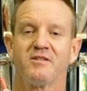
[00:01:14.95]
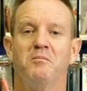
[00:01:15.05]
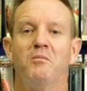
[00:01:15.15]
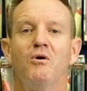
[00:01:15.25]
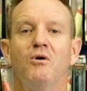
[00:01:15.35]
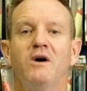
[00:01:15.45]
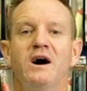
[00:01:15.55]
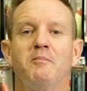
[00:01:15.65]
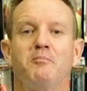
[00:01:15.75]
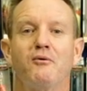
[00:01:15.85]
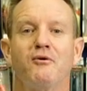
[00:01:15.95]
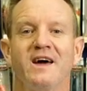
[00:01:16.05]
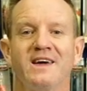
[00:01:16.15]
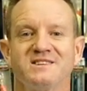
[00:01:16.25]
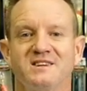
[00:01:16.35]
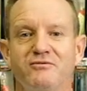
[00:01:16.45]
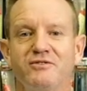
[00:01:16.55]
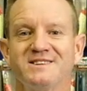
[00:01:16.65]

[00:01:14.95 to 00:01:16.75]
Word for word: the more abrasive